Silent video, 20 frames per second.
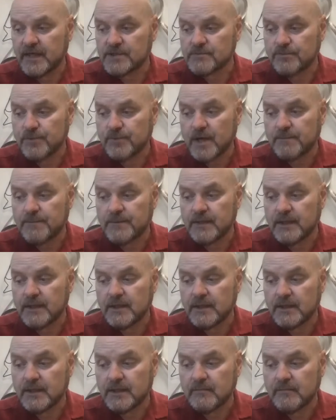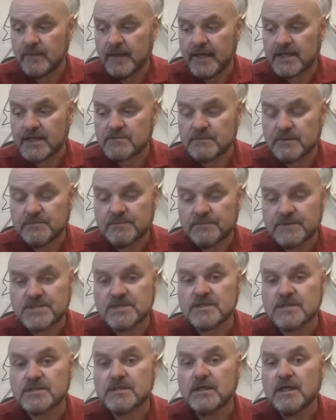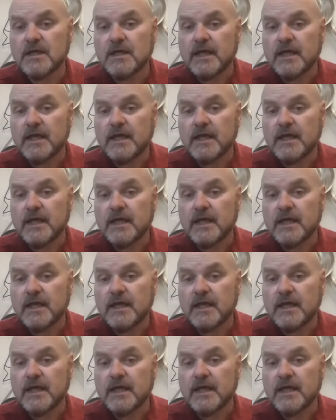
property management business,